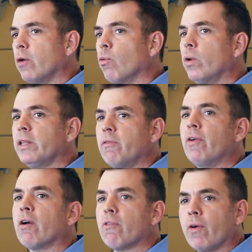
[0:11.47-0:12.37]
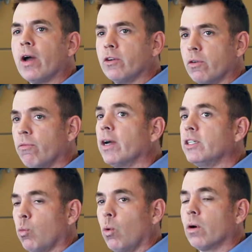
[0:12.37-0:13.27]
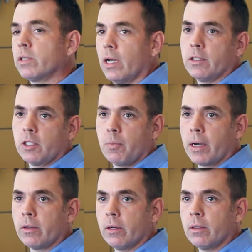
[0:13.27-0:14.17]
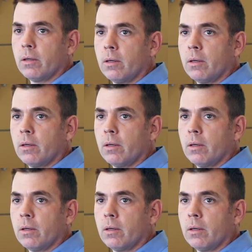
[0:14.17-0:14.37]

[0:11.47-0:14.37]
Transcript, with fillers: and really verify your device works as expected.